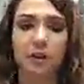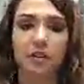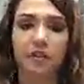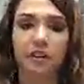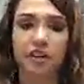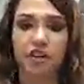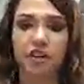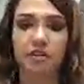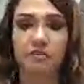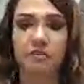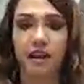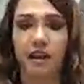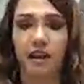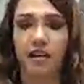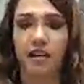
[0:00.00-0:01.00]
career
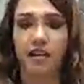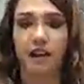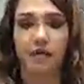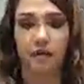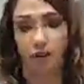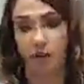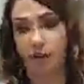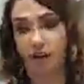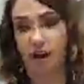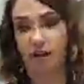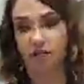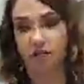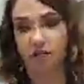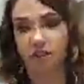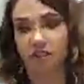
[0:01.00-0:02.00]
vision everyone
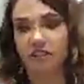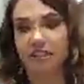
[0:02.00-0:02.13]
now.